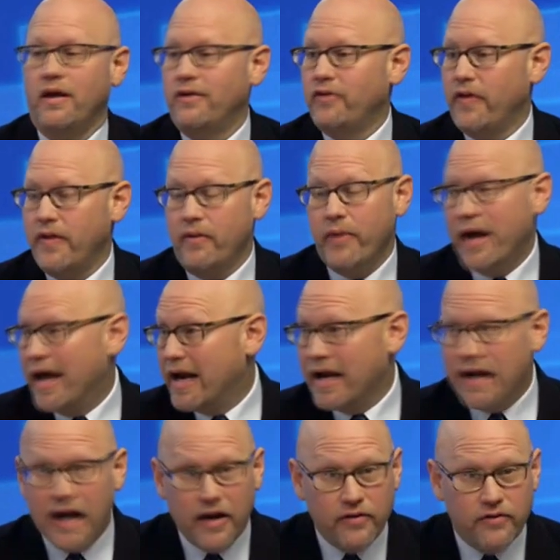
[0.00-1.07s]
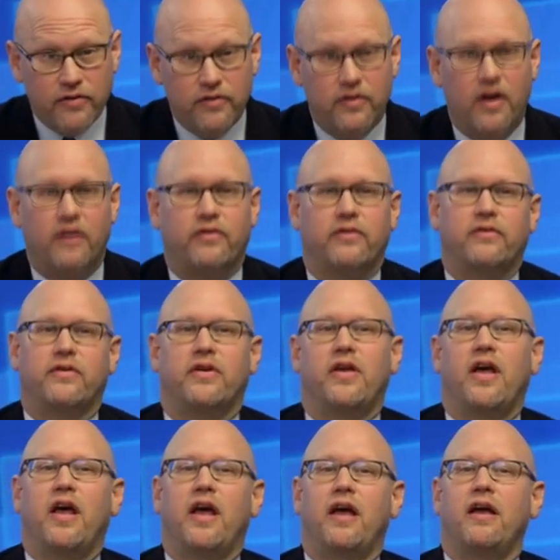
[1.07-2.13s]
So I think we had a nice discussion
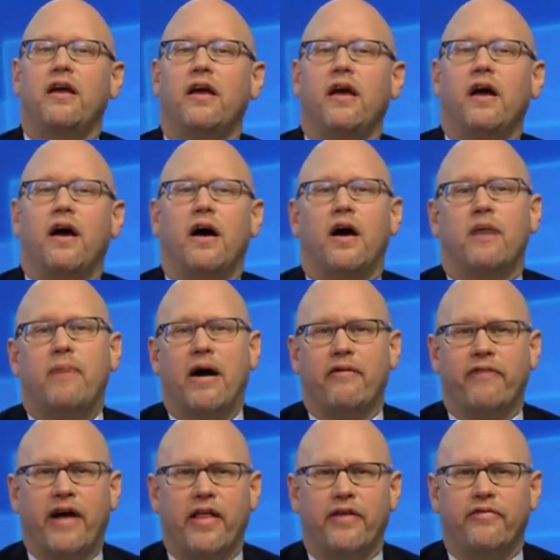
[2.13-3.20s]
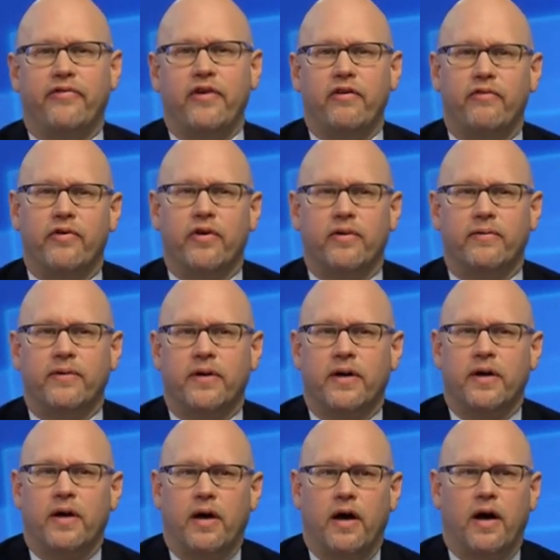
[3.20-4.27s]
today uh, about valley fever,
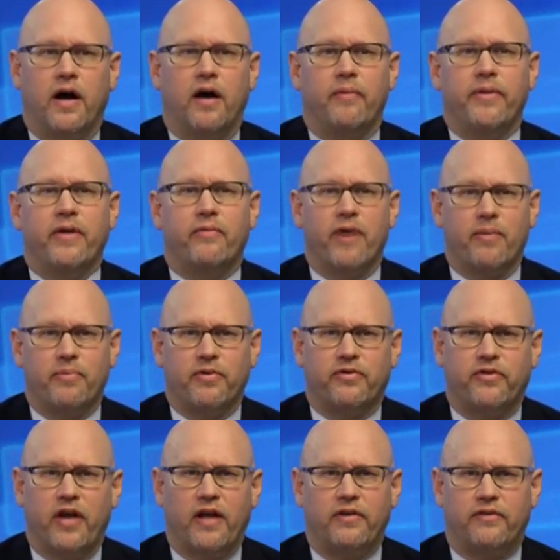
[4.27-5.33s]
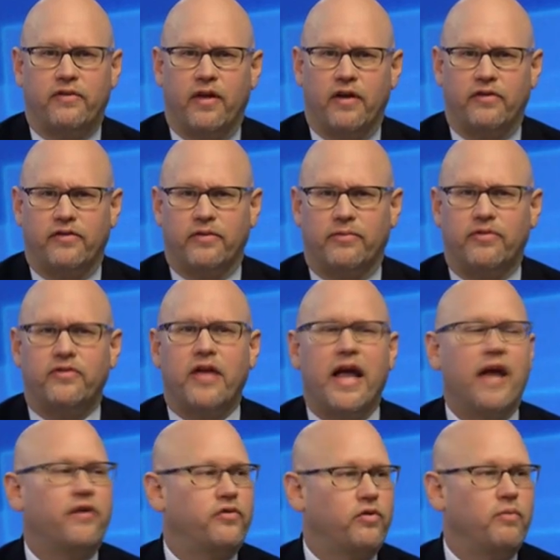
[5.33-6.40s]
um, it represents a
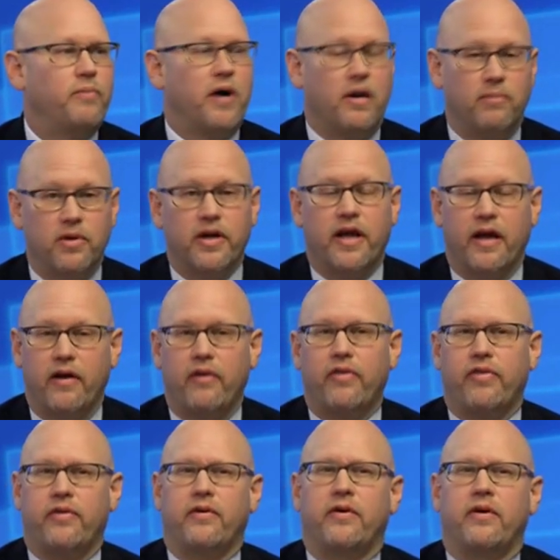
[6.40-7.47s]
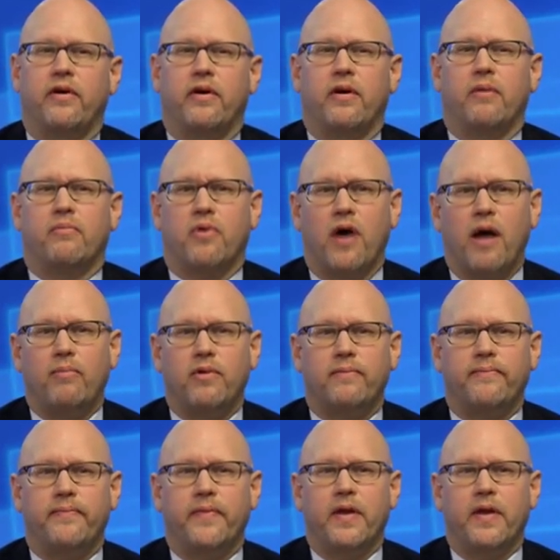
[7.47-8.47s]
substantial public health problem.